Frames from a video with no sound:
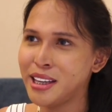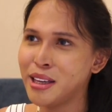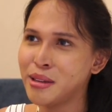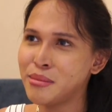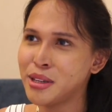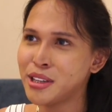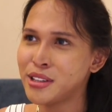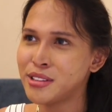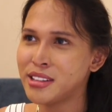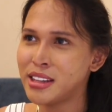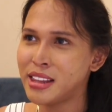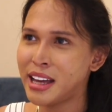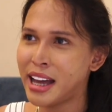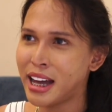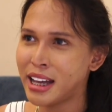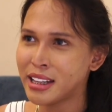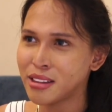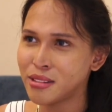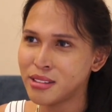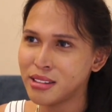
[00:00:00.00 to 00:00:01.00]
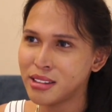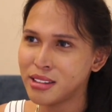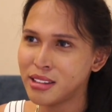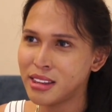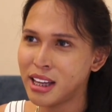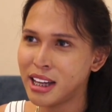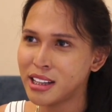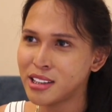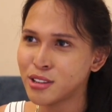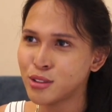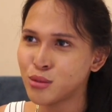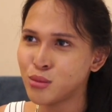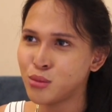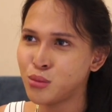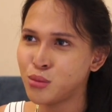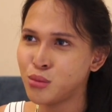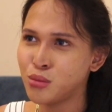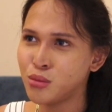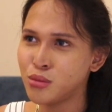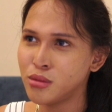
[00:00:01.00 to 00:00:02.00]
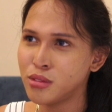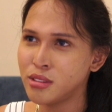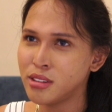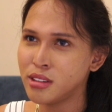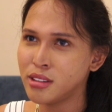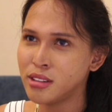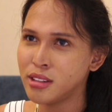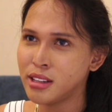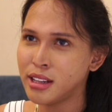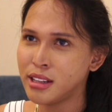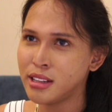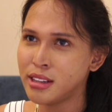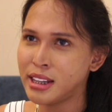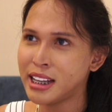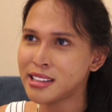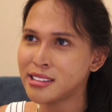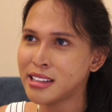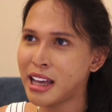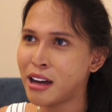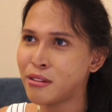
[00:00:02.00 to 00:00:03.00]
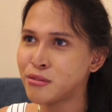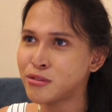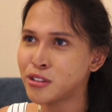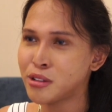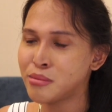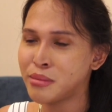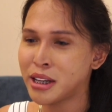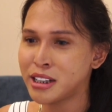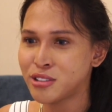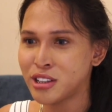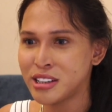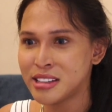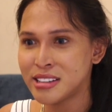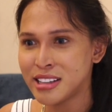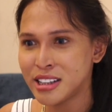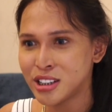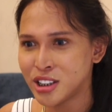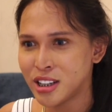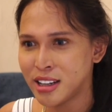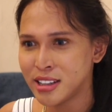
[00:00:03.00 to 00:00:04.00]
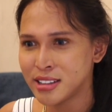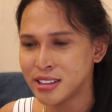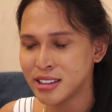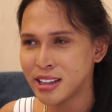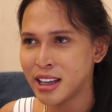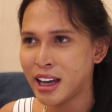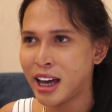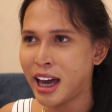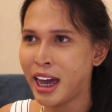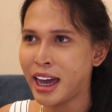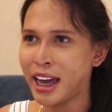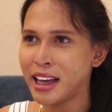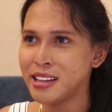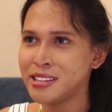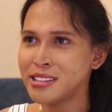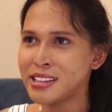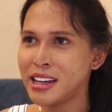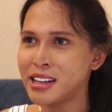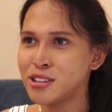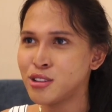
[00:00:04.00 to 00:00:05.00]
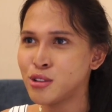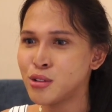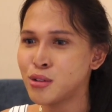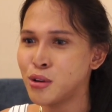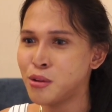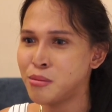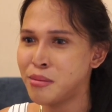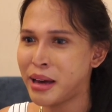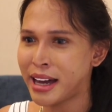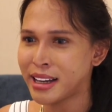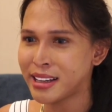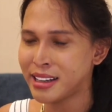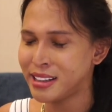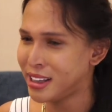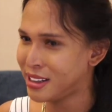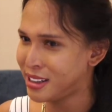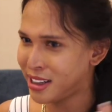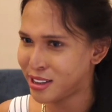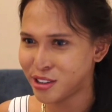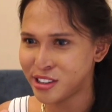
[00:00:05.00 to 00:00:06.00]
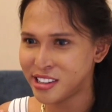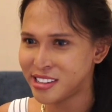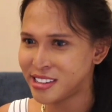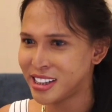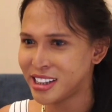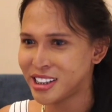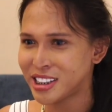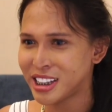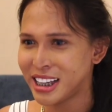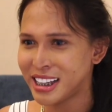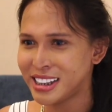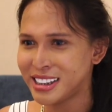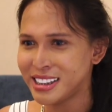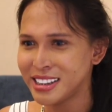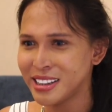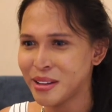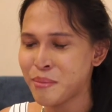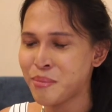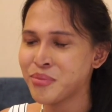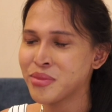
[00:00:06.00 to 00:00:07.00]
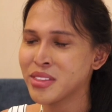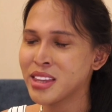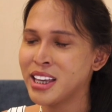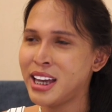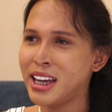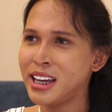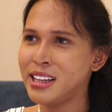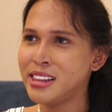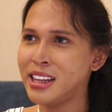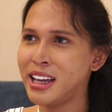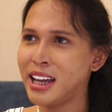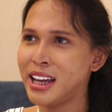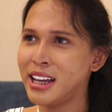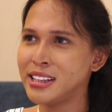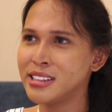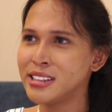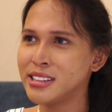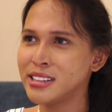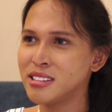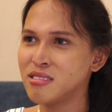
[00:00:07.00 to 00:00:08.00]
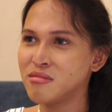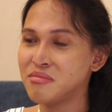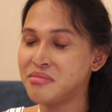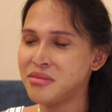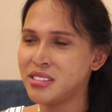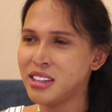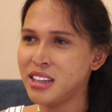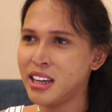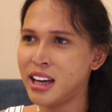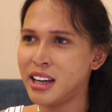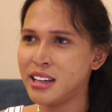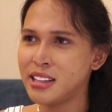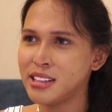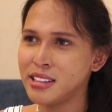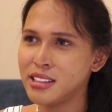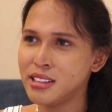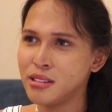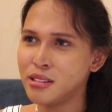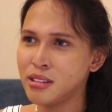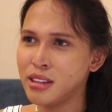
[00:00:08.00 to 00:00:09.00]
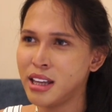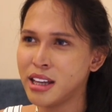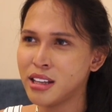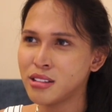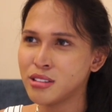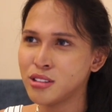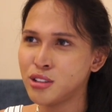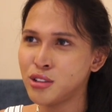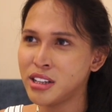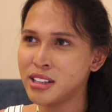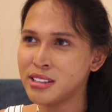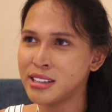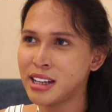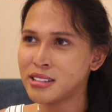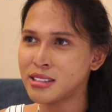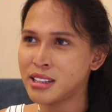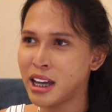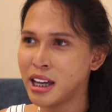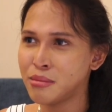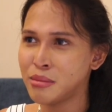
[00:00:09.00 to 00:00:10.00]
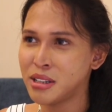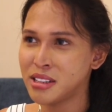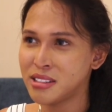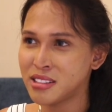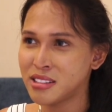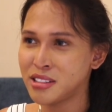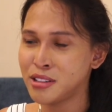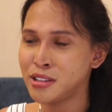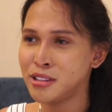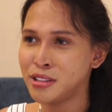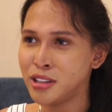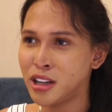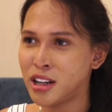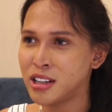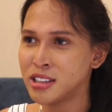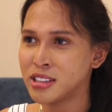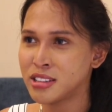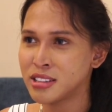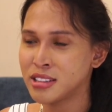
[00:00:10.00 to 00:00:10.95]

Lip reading: Because of that. That's after my transition. I decided to go back and then I transitioned. And then, yeah, like during that time, it's still not,